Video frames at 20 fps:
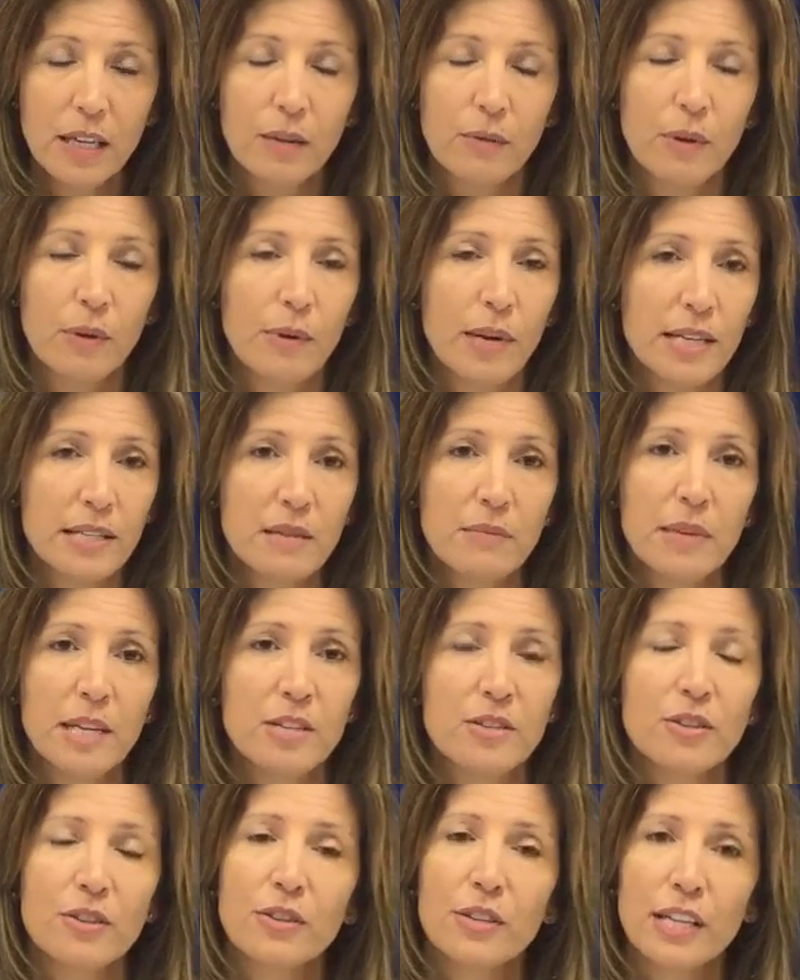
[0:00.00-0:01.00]
We want to make
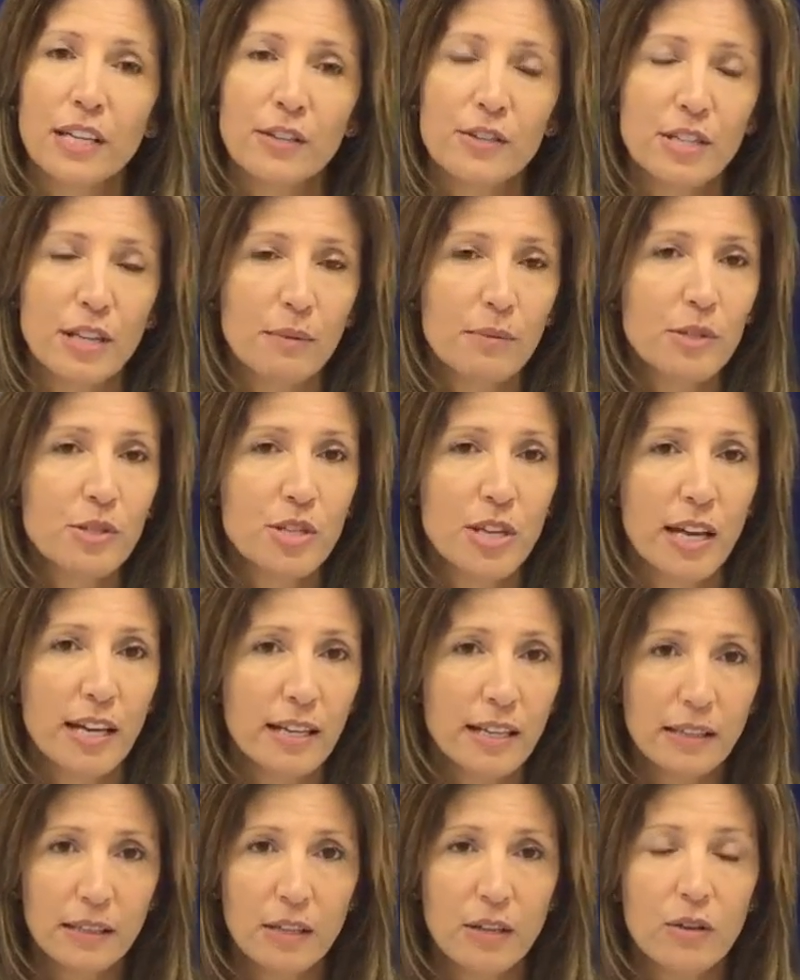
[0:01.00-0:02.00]
sure that you're double
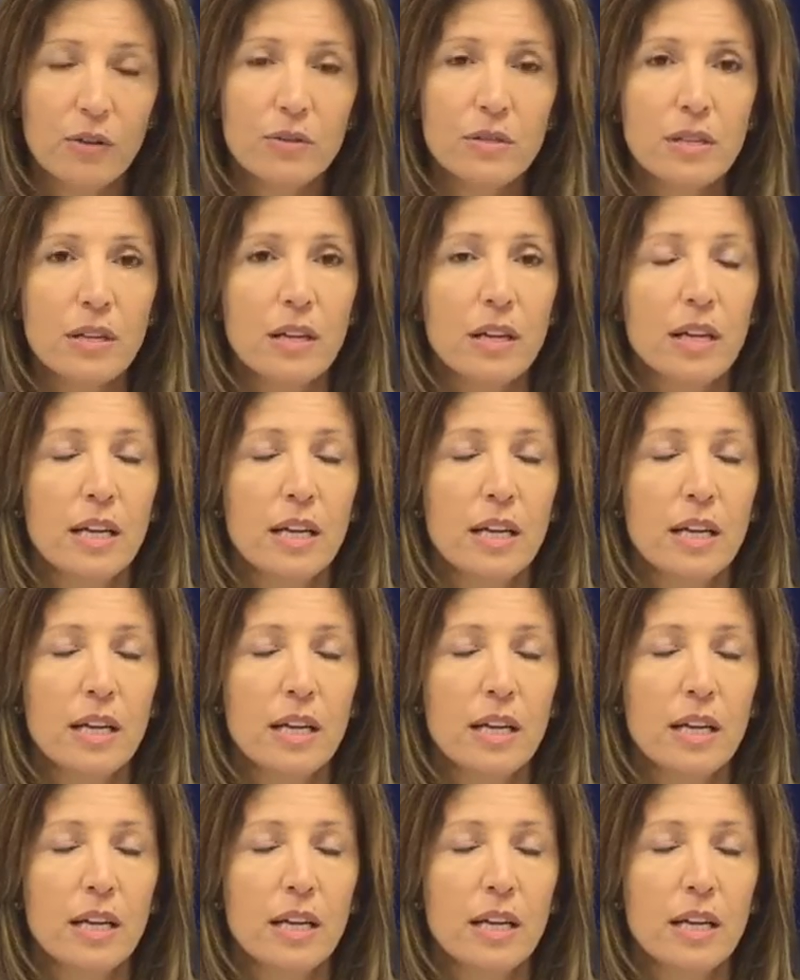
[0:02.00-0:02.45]
checking those.